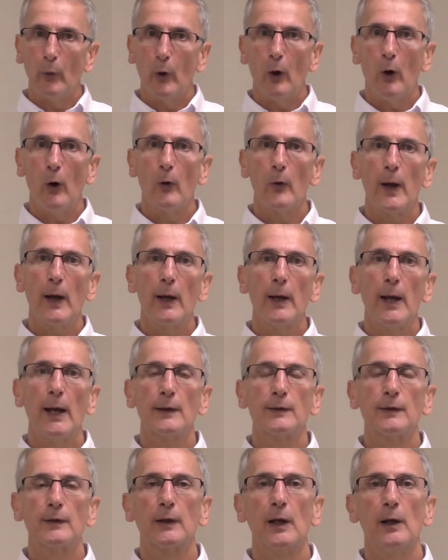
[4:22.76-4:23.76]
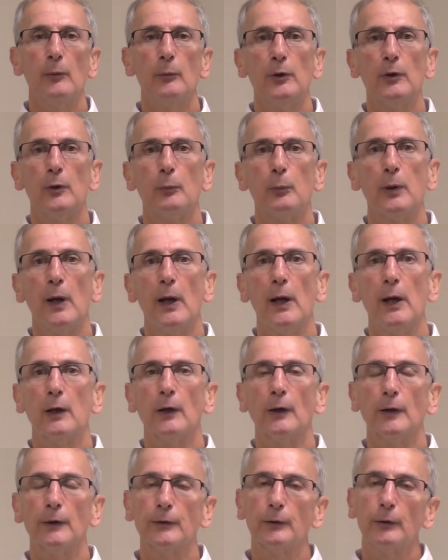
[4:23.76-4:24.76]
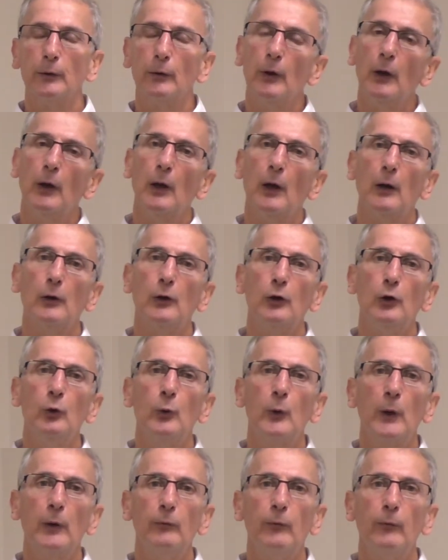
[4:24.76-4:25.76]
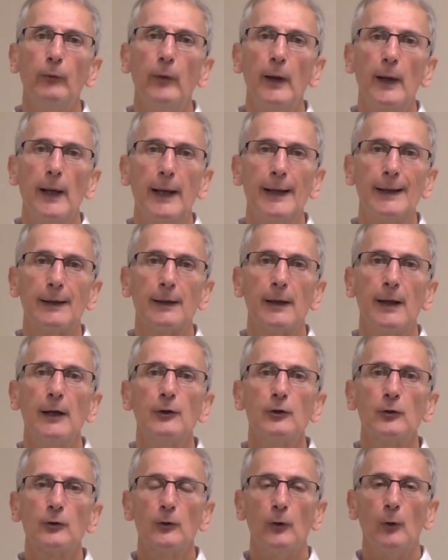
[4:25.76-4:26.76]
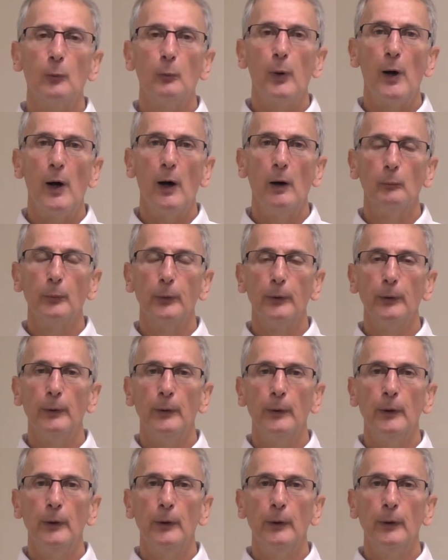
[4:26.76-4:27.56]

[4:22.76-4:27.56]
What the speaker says: All that has to come into play, because you can fit an electrical pump